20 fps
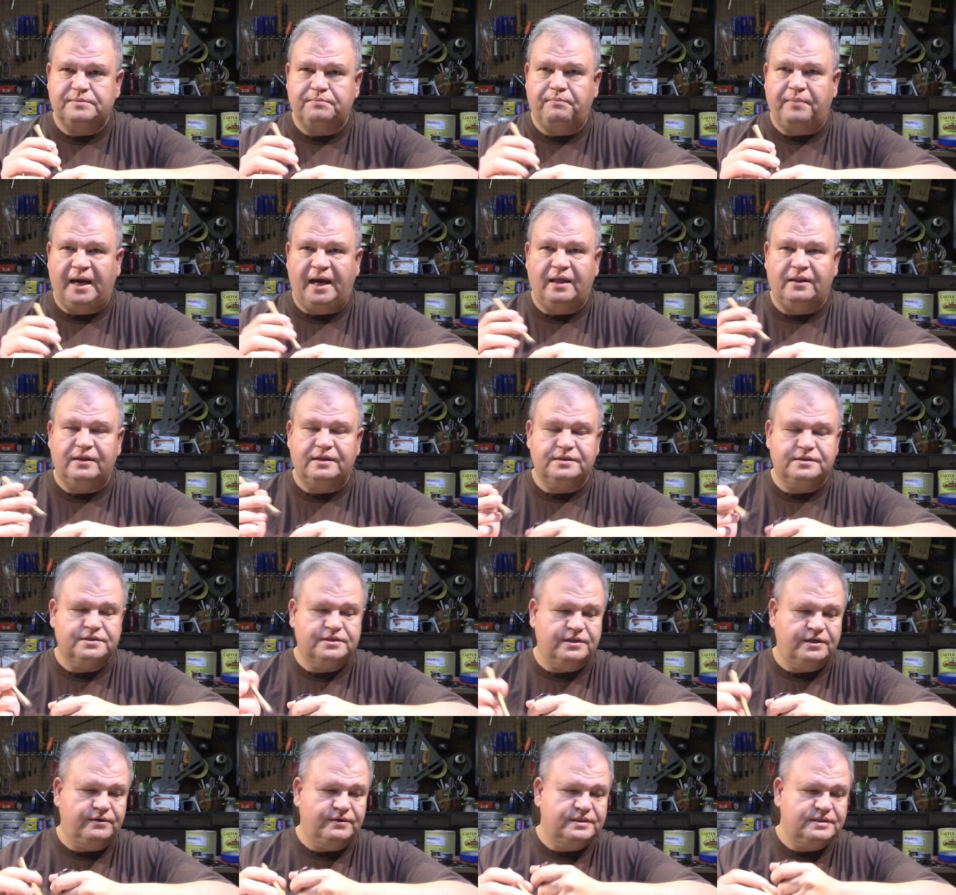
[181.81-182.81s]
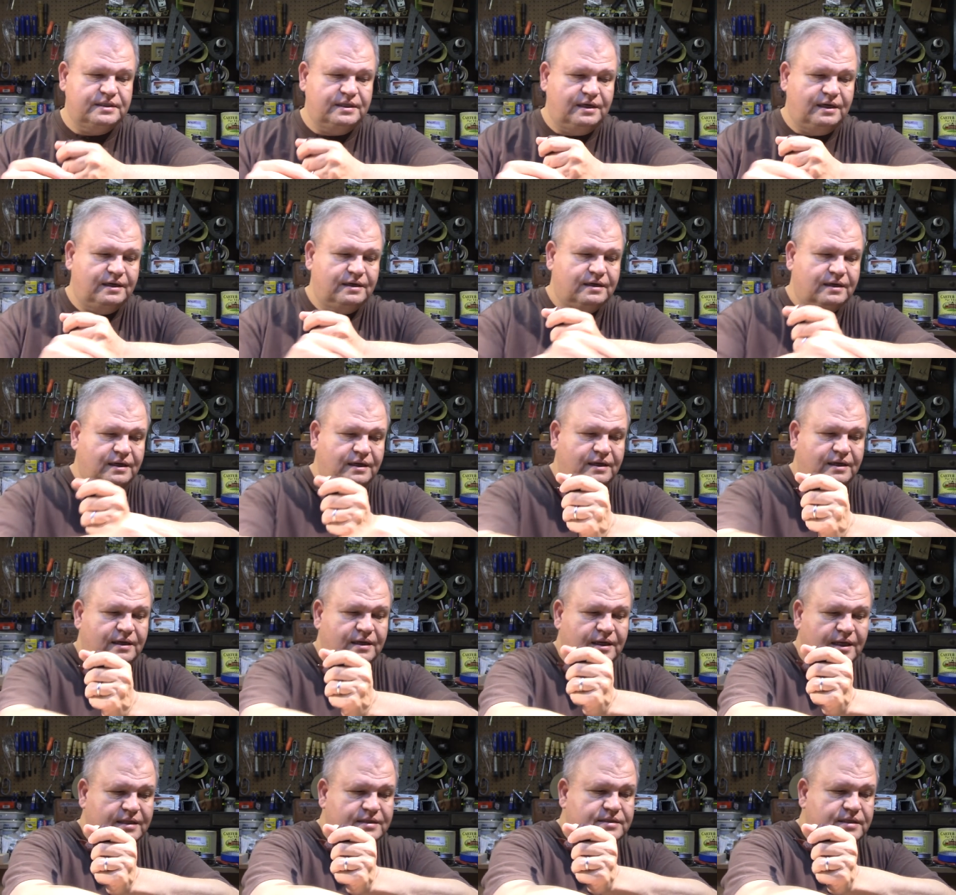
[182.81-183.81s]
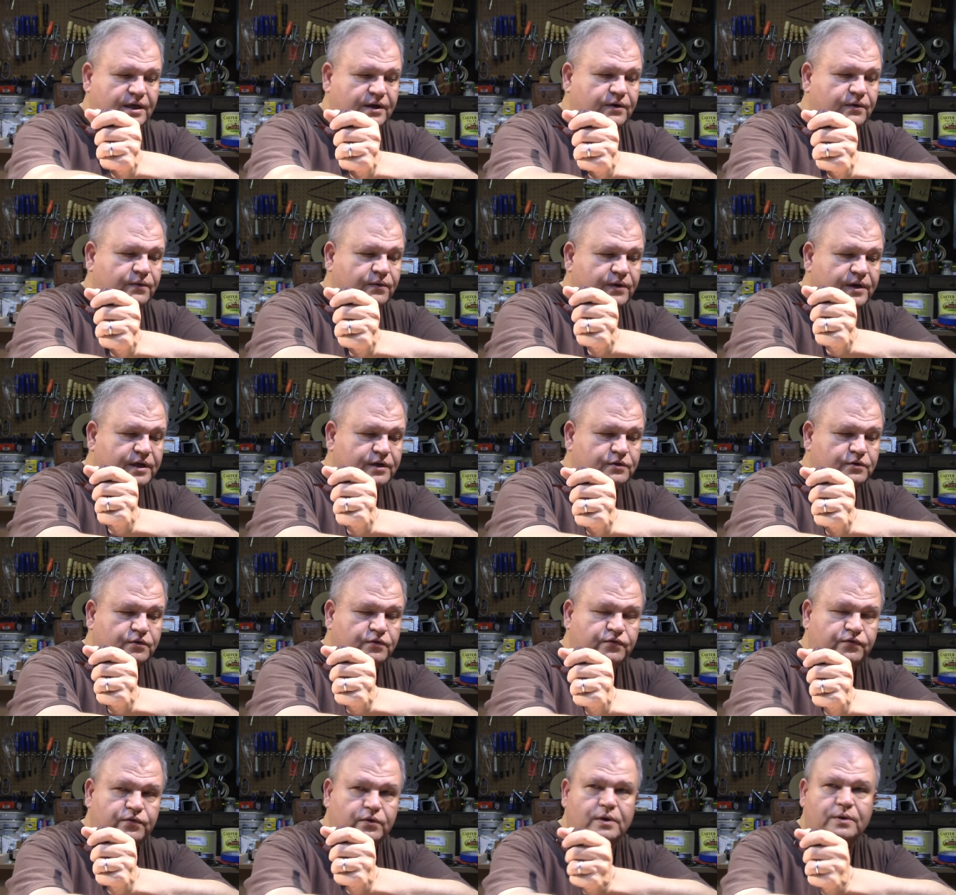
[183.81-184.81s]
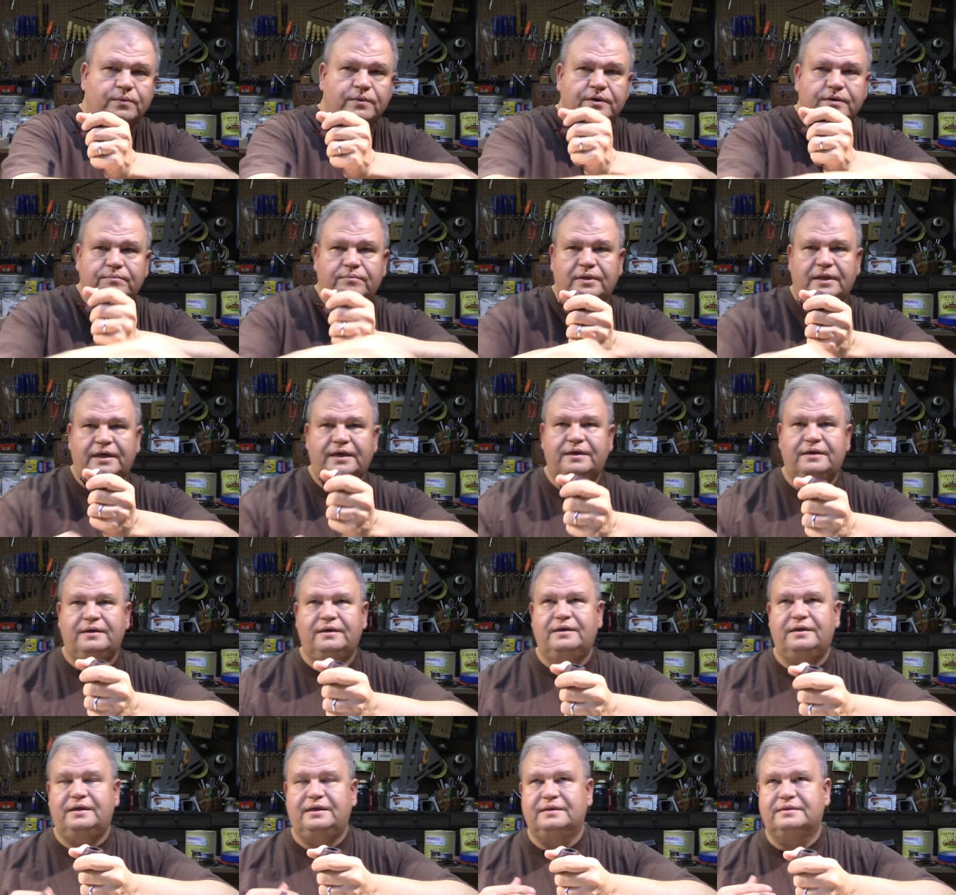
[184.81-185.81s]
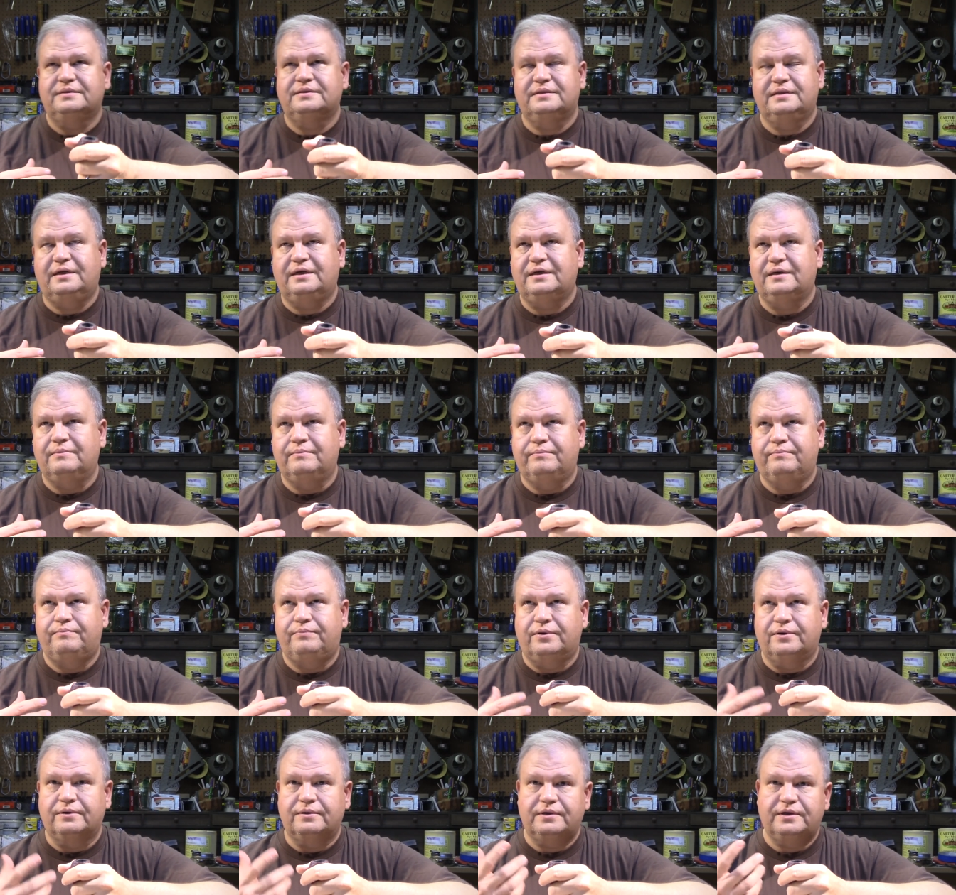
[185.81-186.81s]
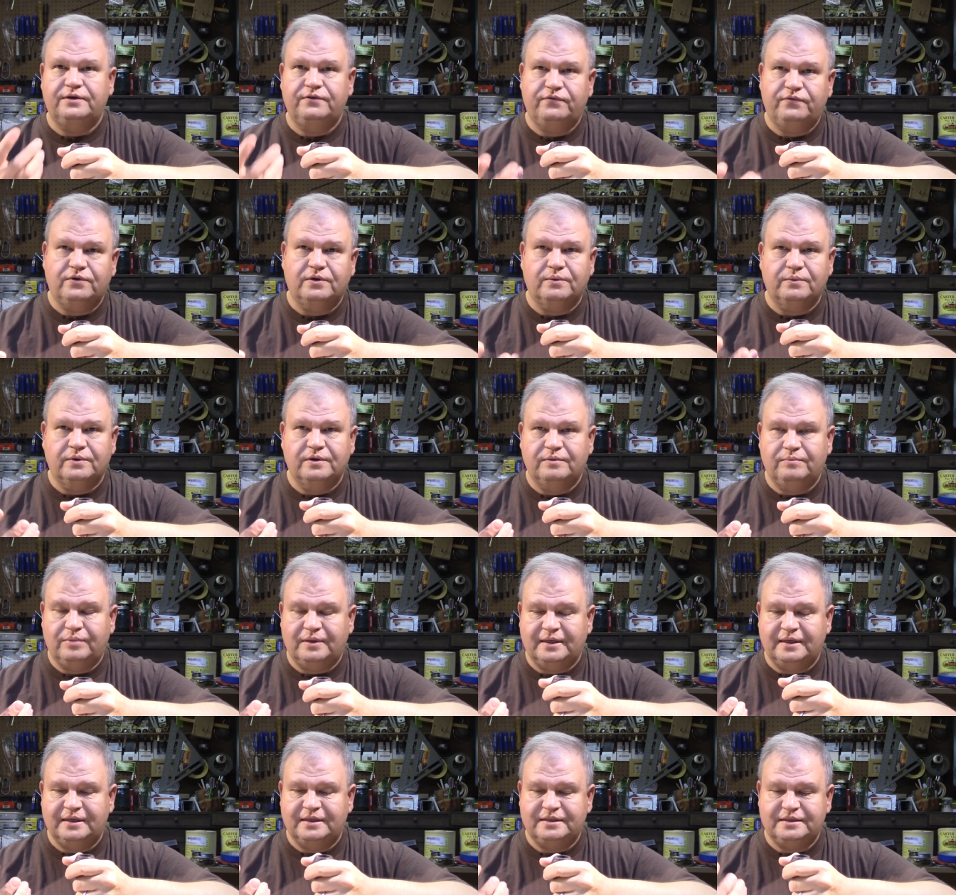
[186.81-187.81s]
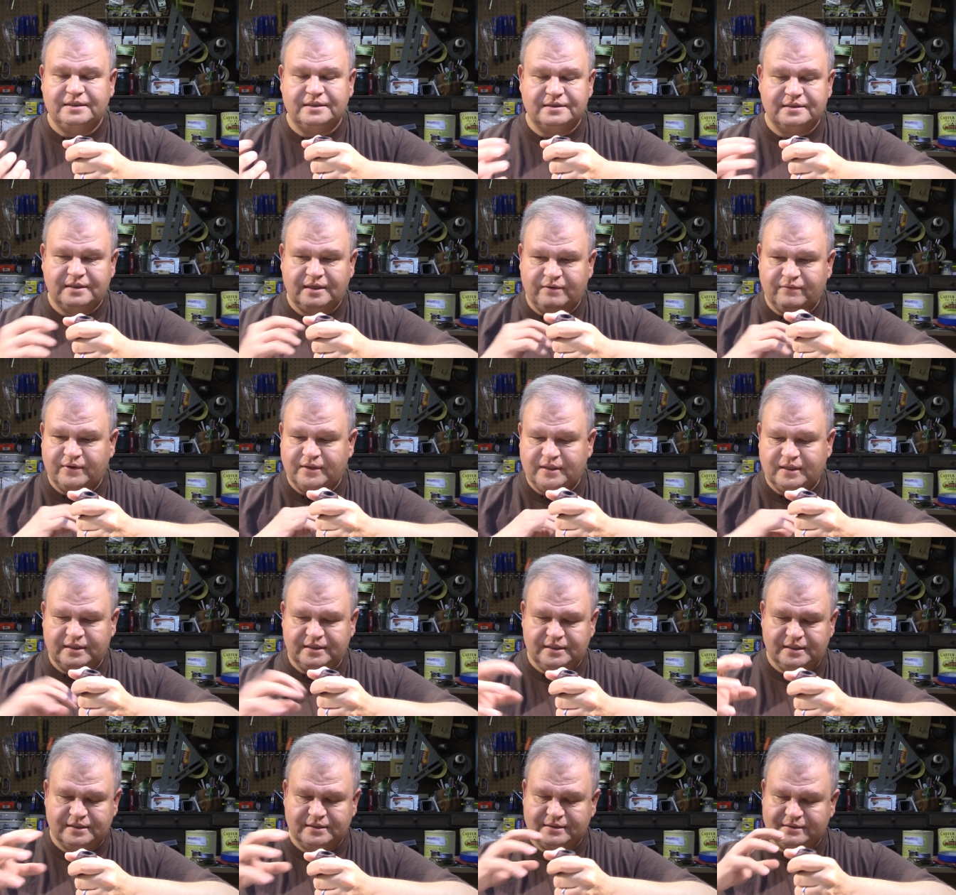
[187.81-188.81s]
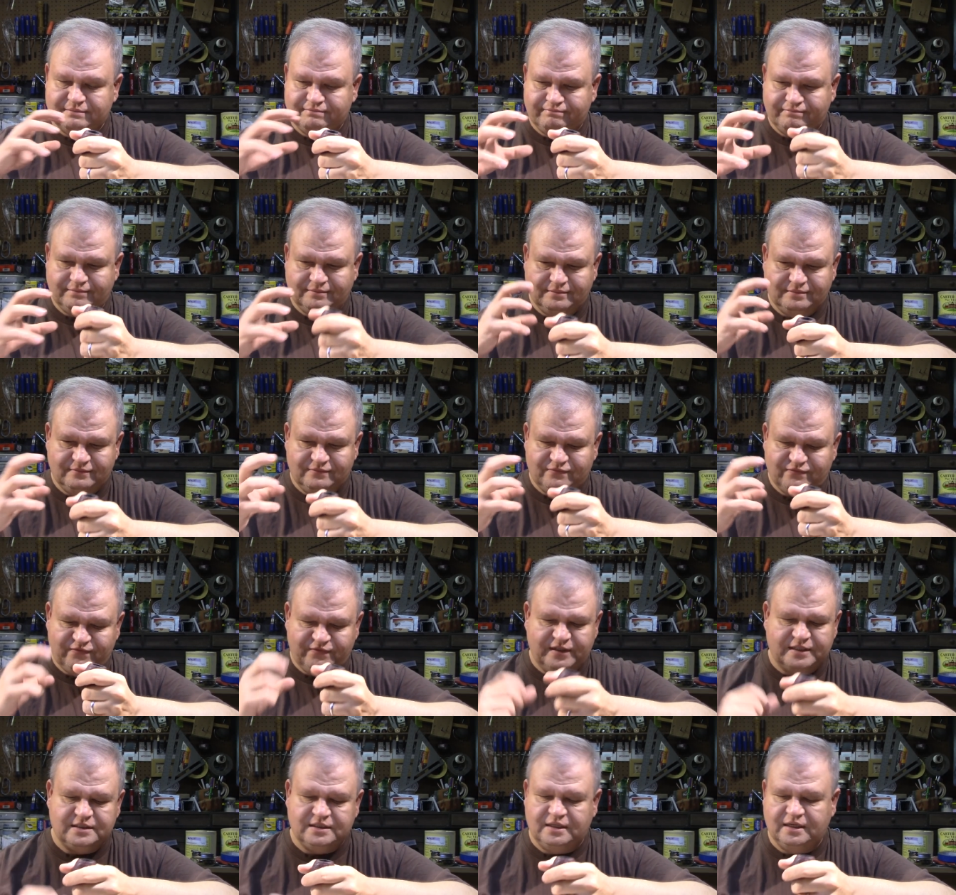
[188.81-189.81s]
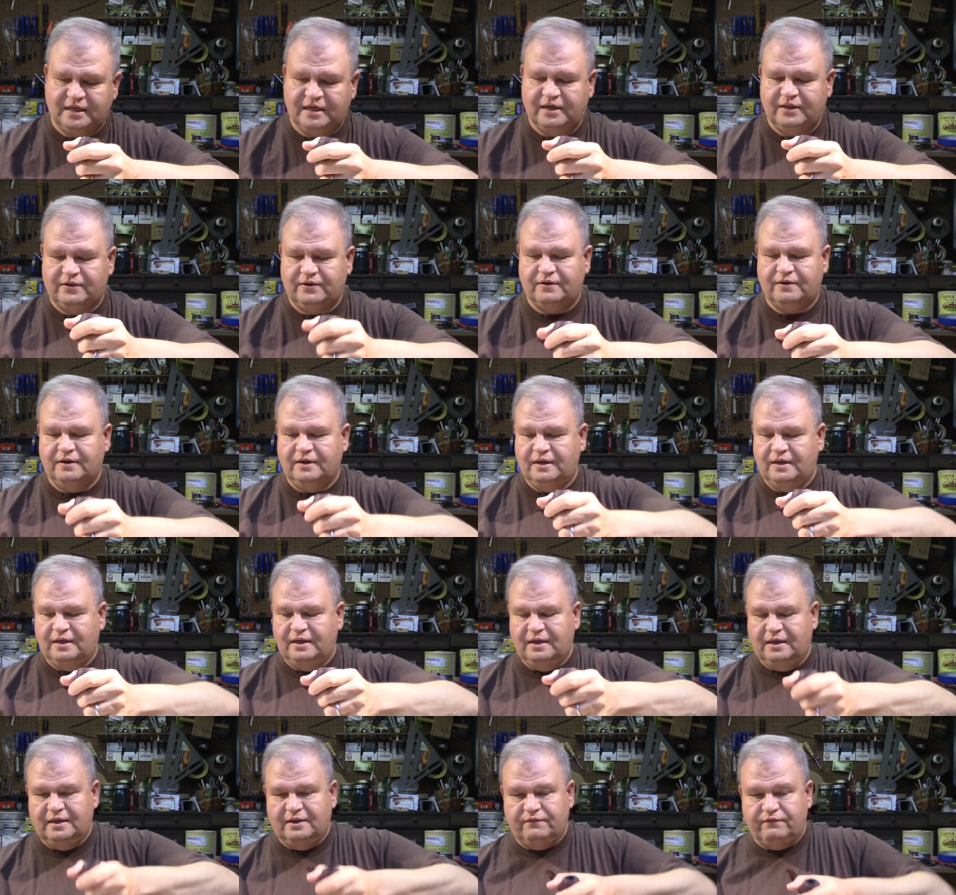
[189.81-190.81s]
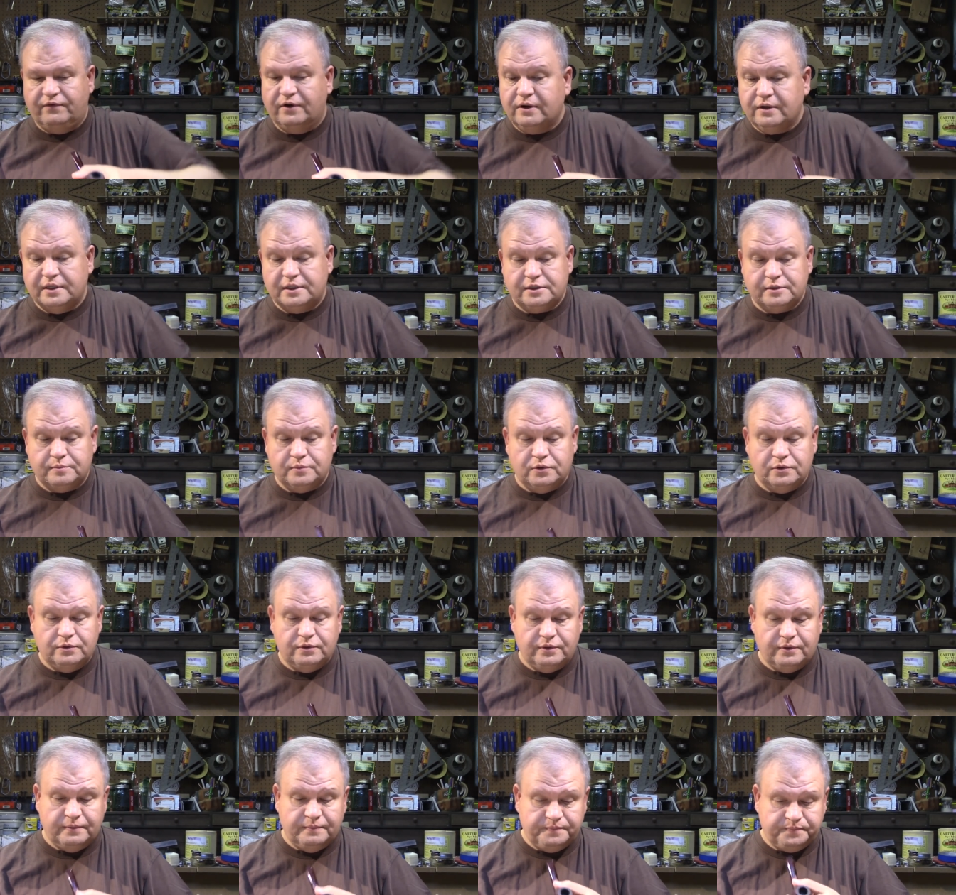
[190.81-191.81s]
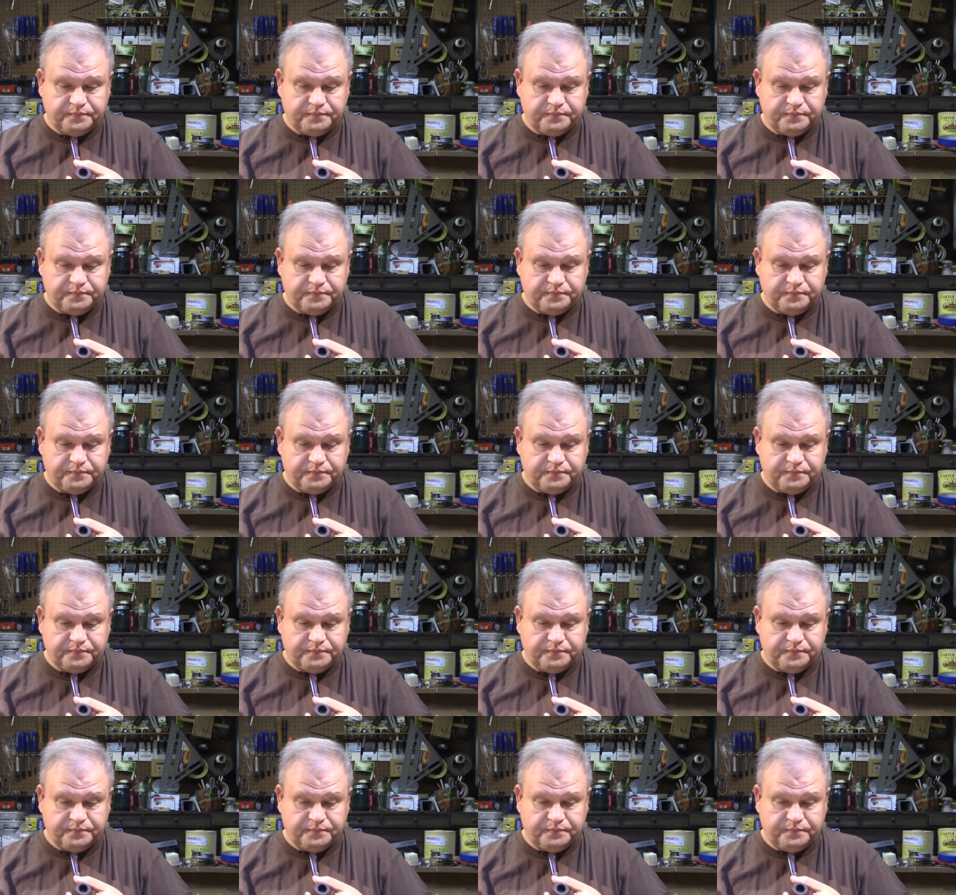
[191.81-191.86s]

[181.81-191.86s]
balance though. It's not it's not an Oriental forward blend. It's not a burley forward blend. It just everything just fits together, very smooth.